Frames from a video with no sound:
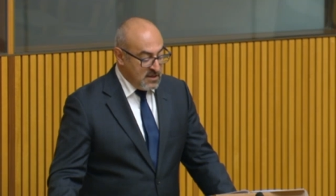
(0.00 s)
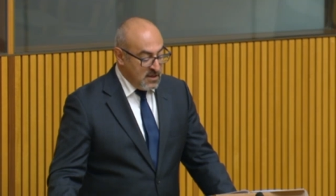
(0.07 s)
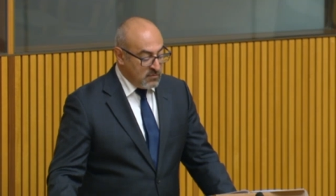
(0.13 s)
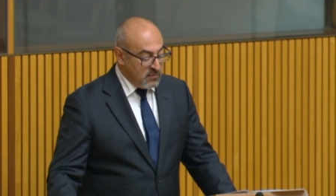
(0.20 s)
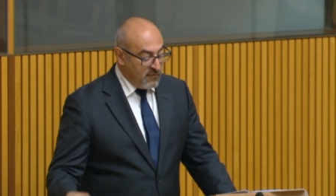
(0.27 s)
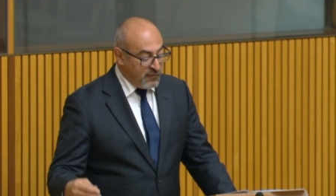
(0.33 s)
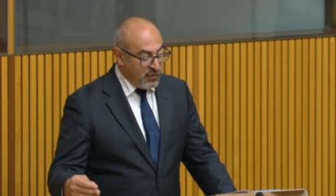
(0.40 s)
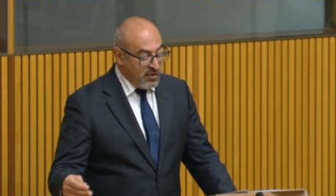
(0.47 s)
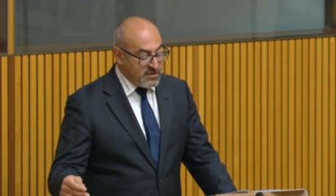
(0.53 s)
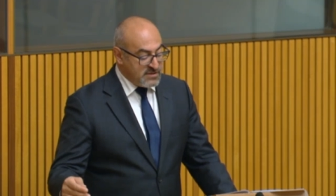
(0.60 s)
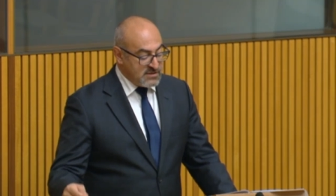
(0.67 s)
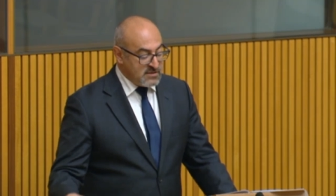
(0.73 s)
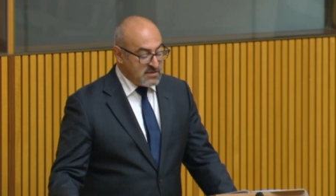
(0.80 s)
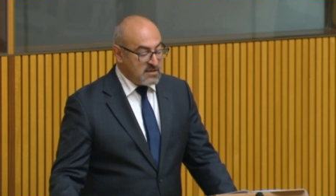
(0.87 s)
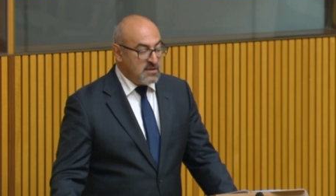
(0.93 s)

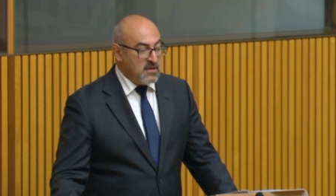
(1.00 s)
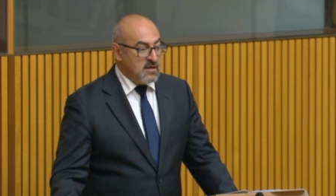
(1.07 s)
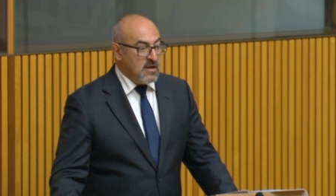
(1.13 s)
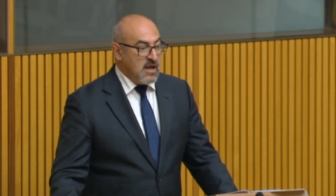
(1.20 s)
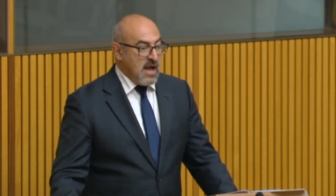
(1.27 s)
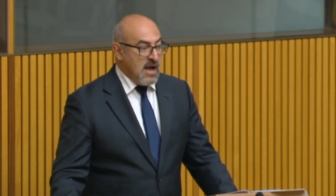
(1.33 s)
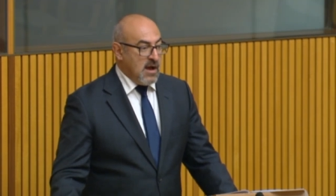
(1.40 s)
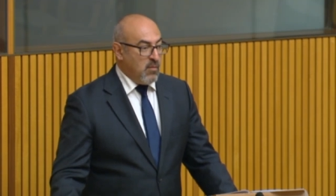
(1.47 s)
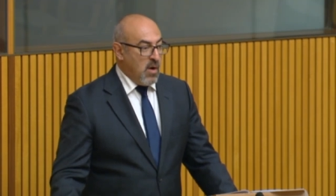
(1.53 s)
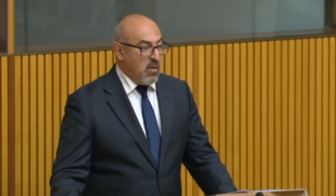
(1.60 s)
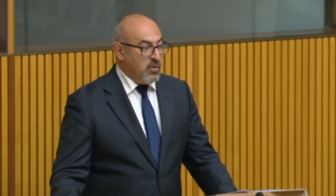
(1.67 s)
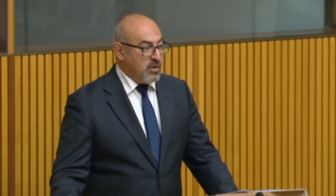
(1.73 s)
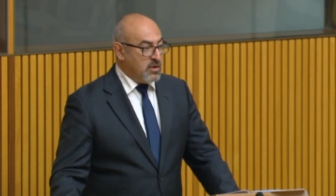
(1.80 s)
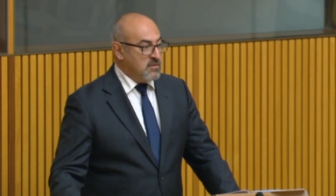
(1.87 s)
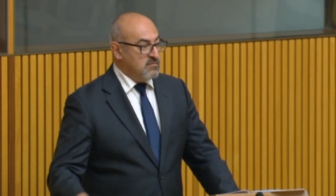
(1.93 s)
reverse what
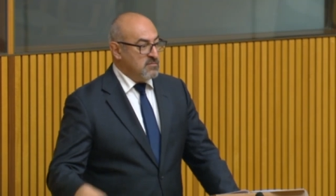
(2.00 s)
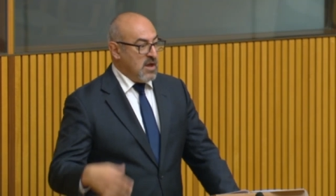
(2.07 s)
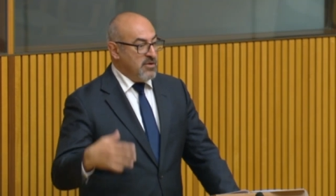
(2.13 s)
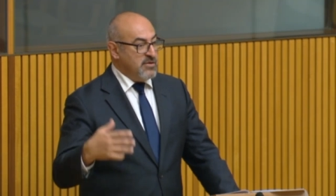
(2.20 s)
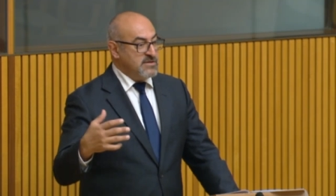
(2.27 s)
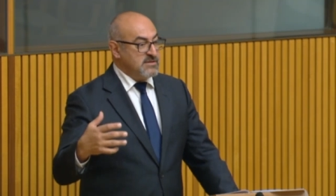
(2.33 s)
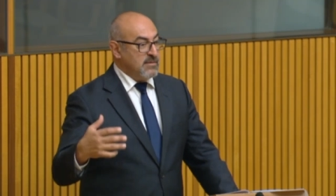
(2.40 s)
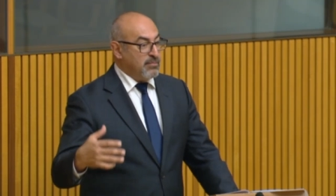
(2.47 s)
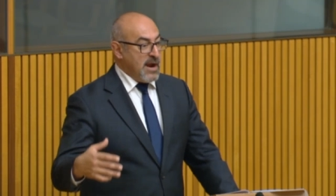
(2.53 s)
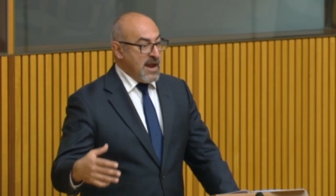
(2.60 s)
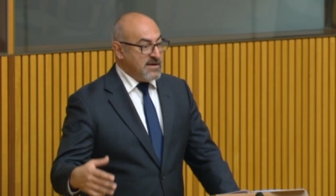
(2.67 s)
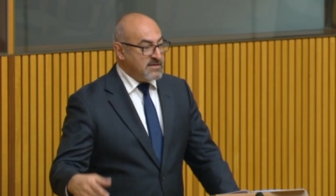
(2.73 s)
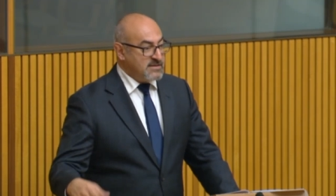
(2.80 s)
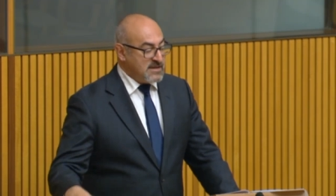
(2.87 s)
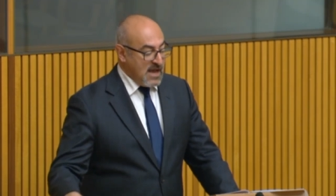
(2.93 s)
were known as the
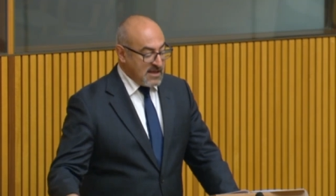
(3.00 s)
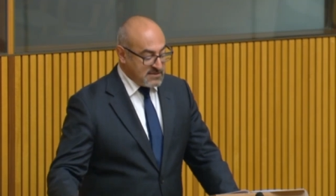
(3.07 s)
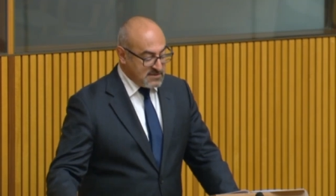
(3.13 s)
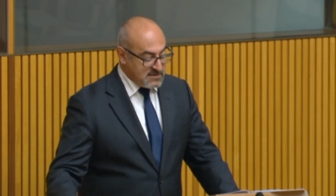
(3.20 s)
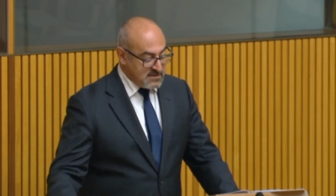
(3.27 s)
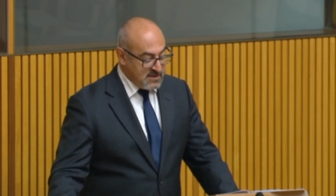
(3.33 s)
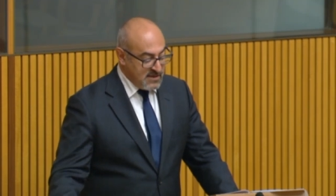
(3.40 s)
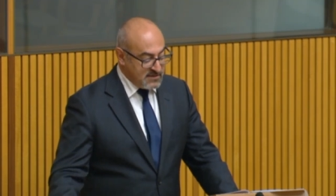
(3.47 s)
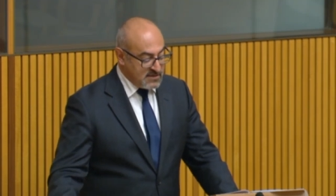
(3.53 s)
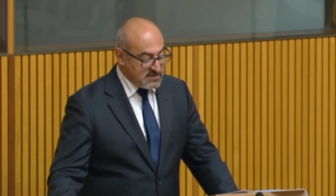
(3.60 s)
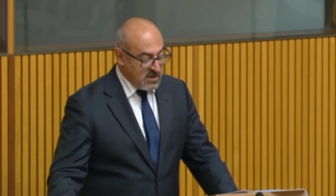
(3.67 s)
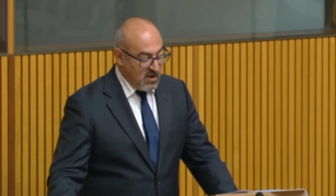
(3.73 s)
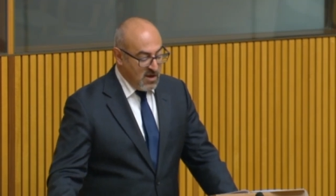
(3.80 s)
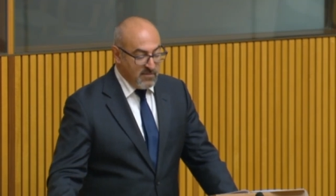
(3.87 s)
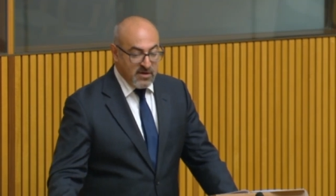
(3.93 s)
Brandis cuts at the
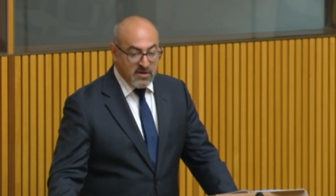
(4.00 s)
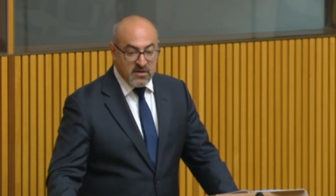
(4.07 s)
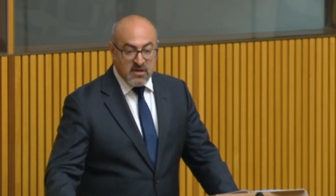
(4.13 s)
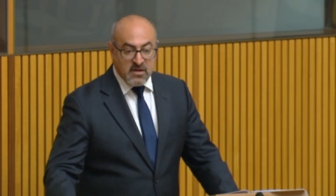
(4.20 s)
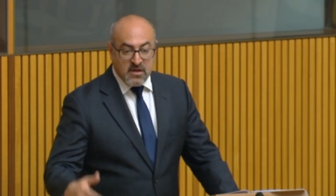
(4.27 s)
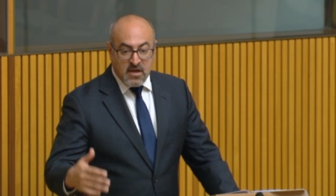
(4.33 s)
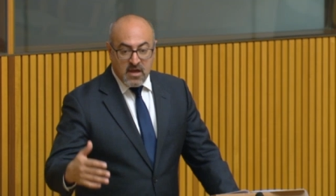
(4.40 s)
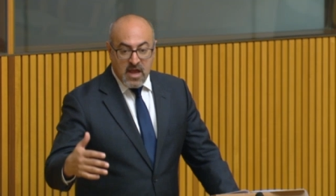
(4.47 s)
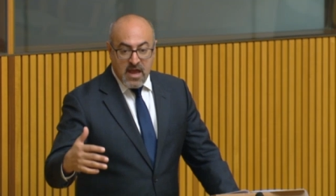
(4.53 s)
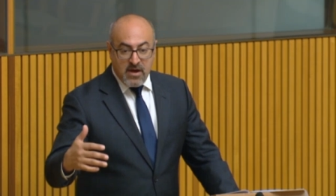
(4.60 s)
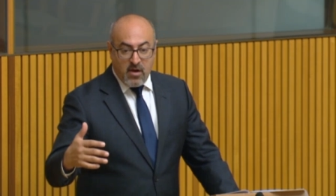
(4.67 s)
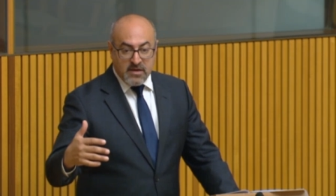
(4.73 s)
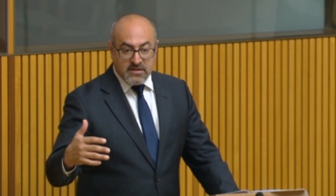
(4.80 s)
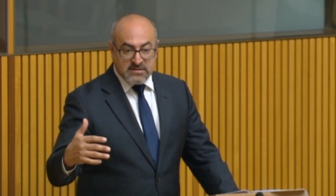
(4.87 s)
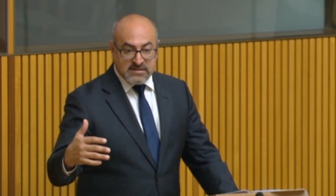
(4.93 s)
time. And
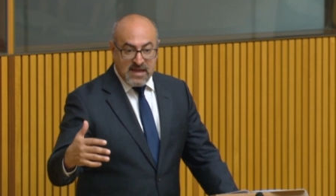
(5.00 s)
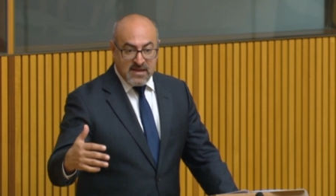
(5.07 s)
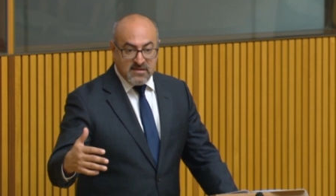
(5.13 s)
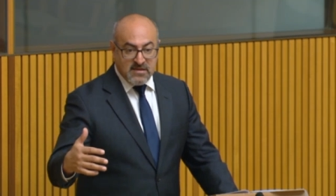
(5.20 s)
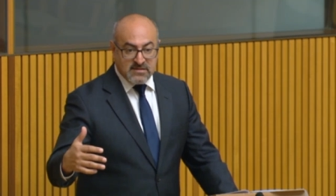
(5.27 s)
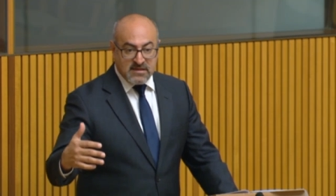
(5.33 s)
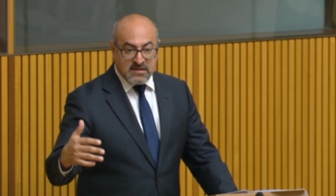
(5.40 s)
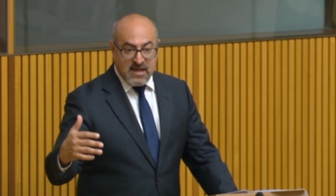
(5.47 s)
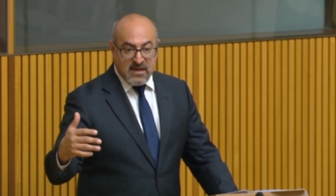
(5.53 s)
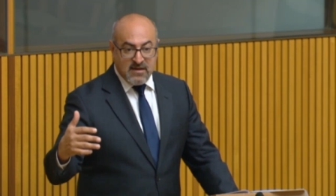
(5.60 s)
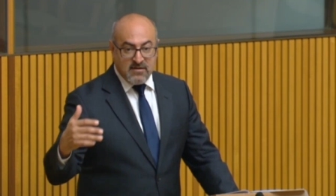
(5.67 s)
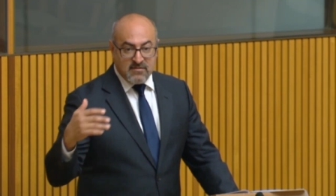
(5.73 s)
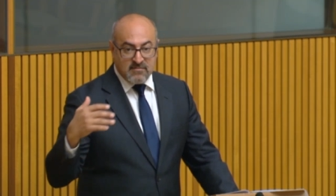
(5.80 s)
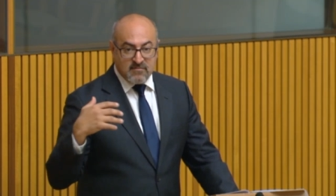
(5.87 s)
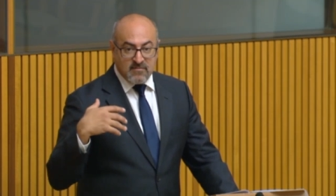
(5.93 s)
I say this
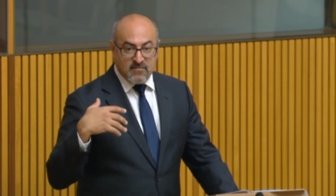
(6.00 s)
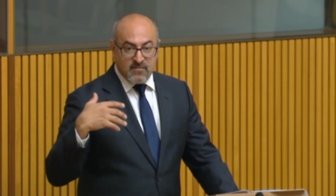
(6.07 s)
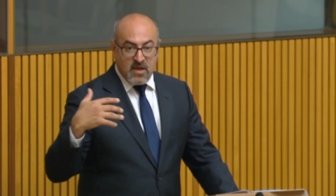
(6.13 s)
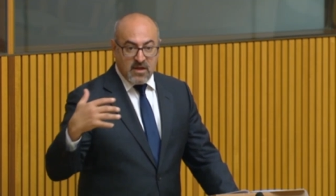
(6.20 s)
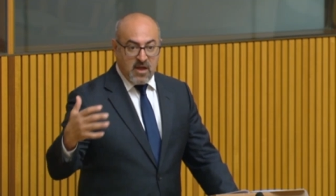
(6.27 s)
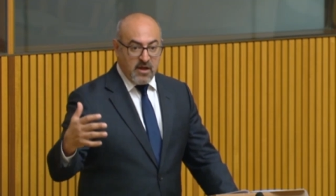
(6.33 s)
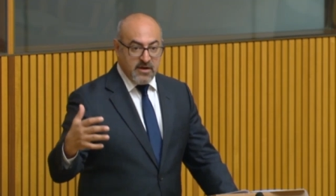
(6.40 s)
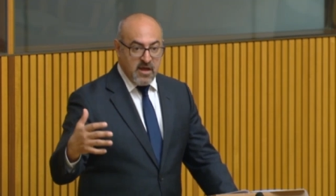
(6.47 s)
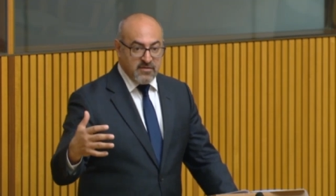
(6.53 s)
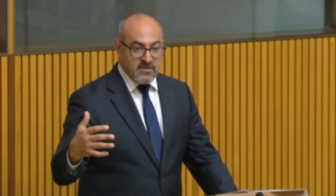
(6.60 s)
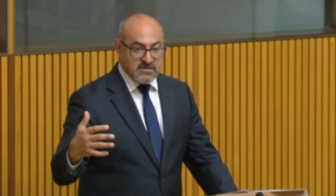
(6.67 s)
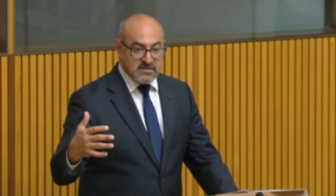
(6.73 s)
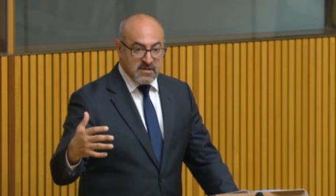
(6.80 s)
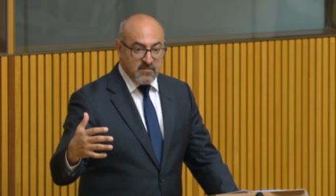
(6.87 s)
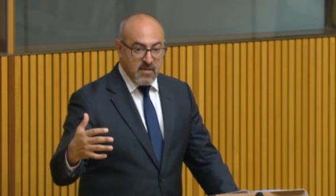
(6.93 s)
again, I know this
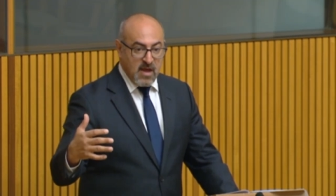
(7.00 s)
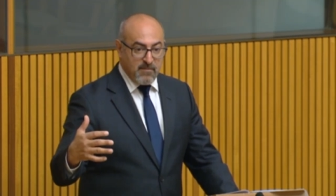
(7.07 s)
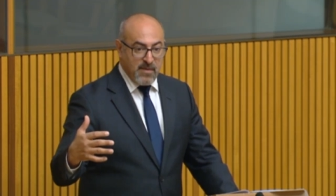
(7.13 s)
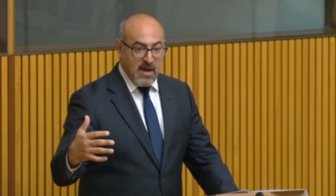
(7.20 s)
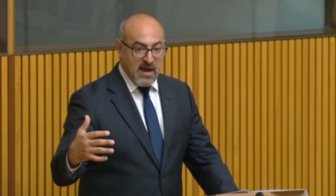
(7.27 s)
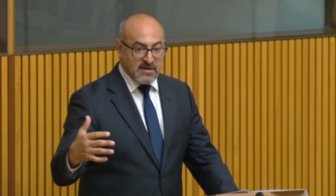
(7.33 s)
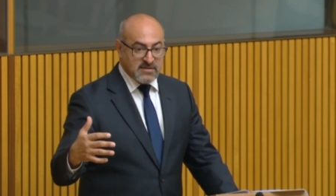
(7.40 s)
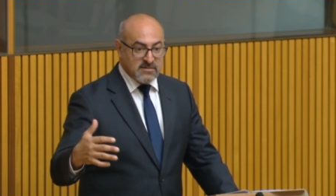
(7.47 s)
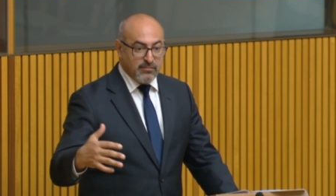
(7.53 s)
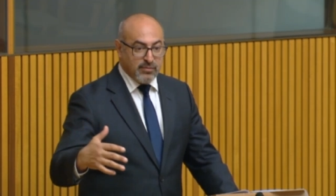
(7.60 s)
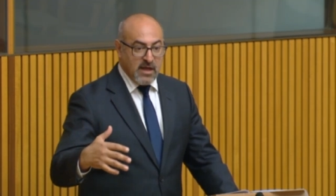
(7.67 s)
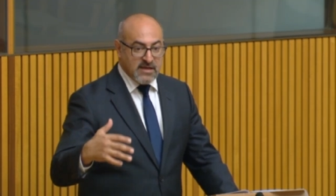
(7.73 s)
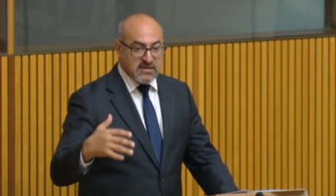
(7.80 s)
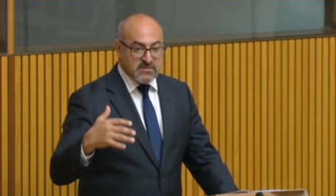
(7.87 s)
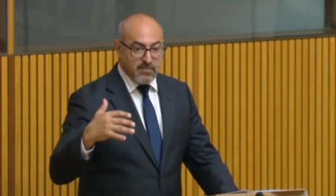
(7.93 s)
is a partisan
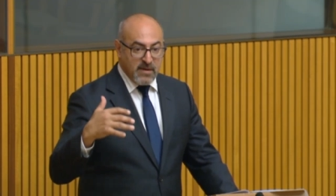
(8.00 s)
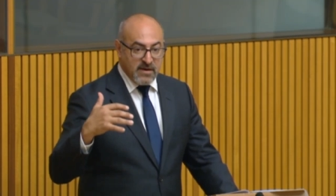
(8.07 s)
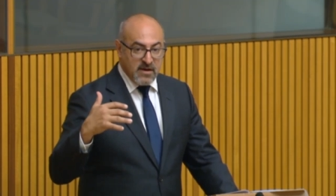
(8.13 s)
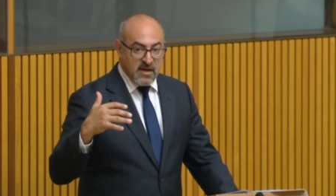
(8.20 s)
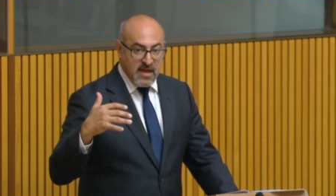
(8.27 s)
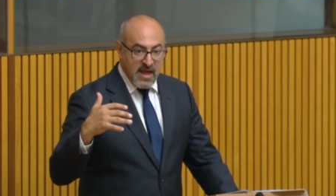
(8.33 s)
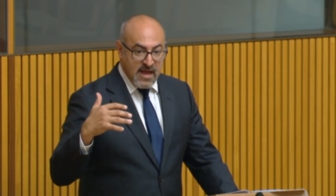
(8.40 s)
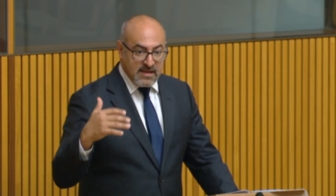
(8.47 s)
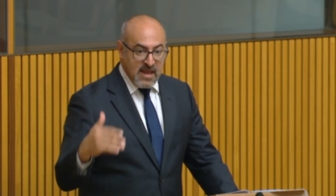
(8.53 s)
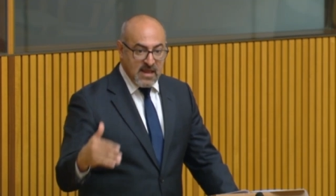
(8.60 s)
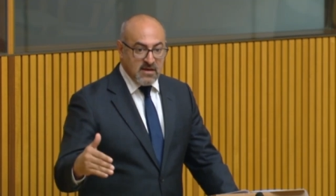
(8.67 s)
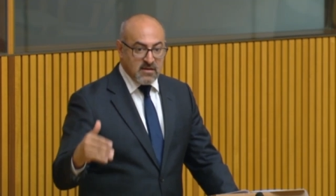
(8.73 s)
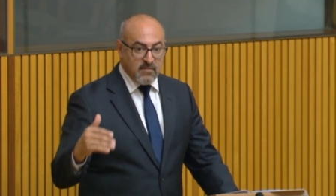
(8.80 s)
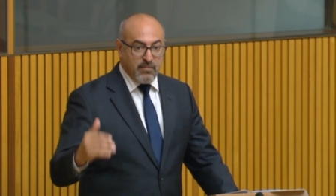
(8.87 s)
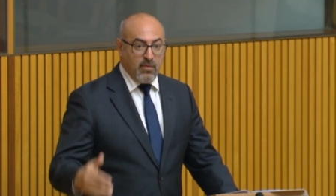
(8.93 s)
place, but
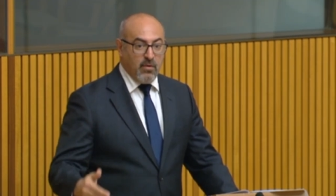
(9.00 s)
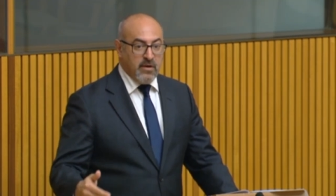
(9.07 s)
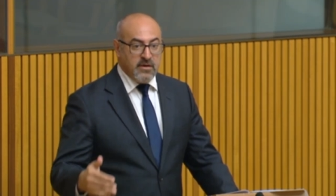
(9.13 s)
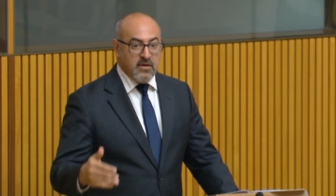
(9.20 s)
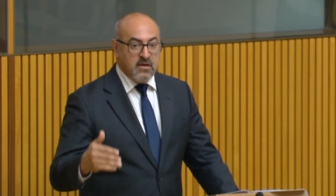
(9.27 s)
again, the point